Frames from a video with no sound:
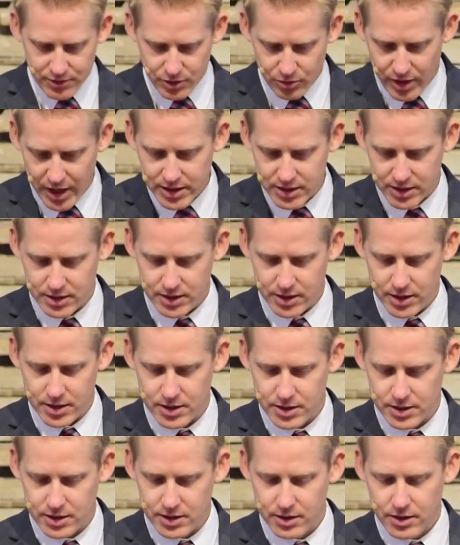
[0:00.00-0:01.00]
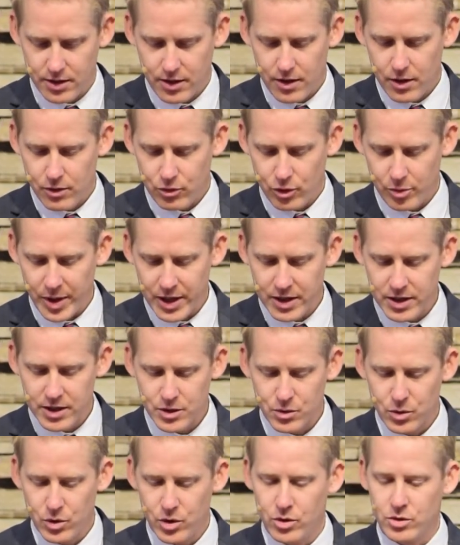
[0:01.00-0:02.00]
righteousness, for by
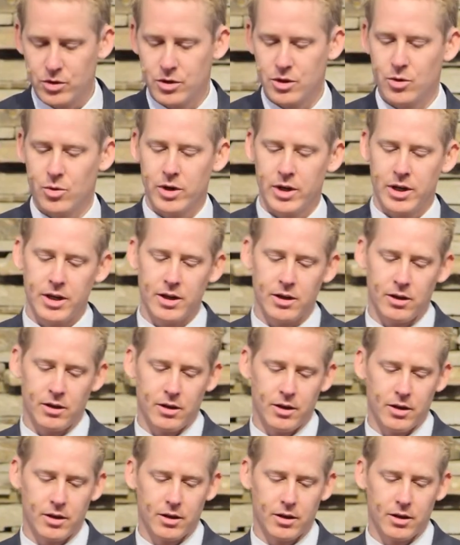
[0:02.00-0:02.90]
his wounds you were healed.